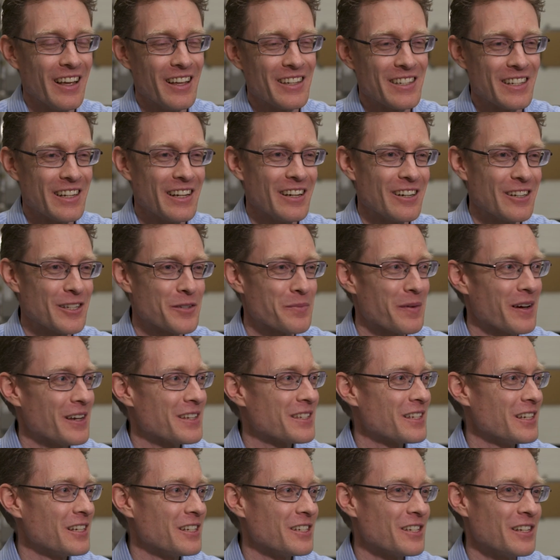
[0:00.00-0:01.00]
as an aerospace
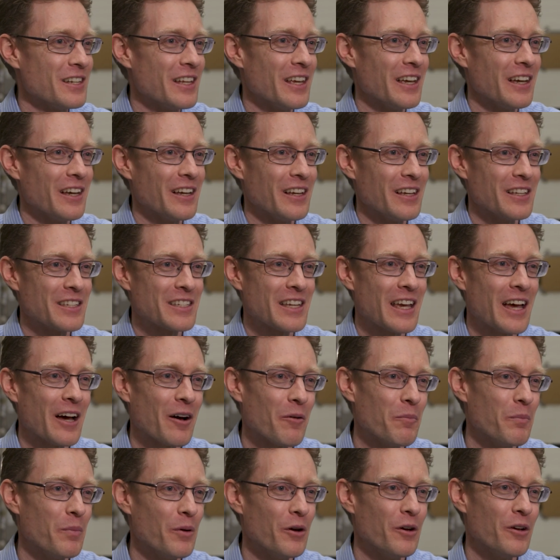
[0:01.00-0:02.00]
engineer is how
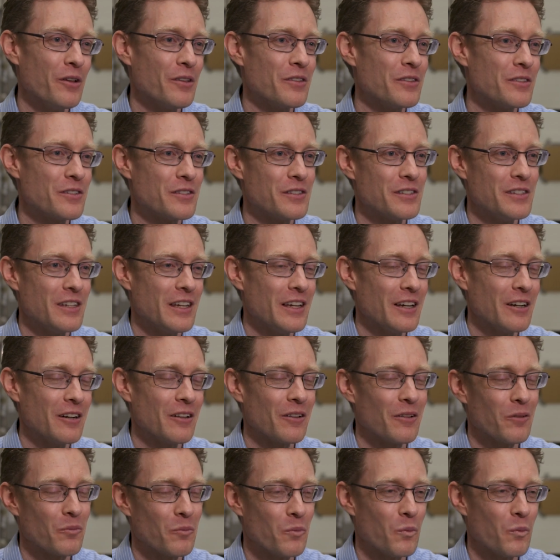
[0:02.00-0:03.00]
birds deal